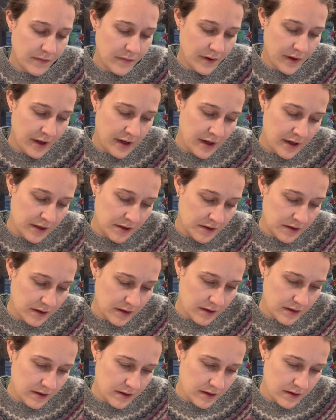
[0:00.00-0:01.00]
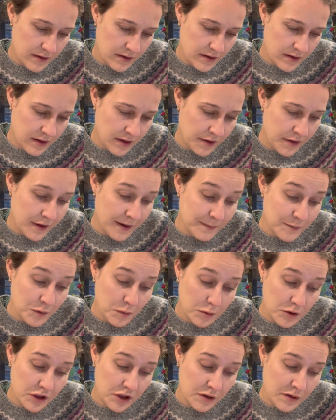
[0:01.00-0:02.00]
And the thumbs
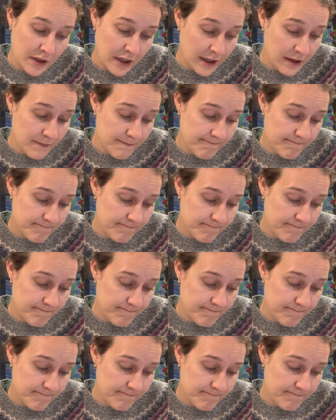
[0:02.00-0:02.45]
were too tight.